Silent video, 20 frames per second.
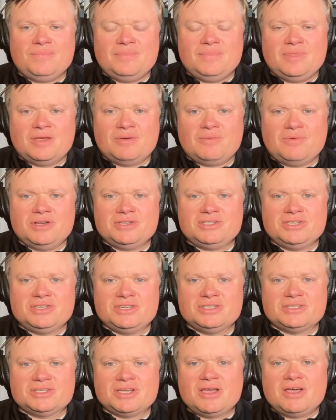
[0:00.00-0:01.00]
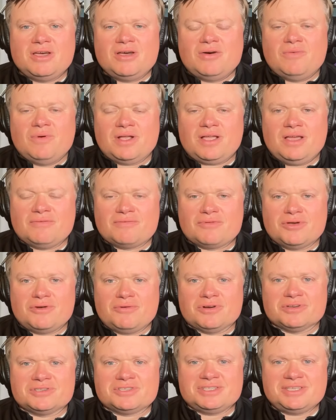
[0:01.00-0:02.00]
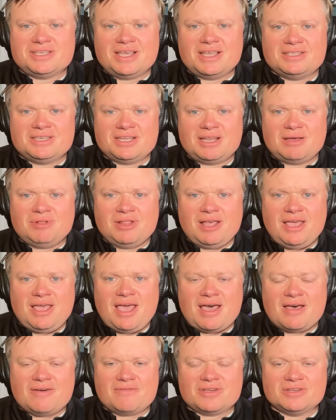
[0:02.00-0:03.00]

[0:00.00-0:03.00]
The question is, what kind of recourse does the NCAA have?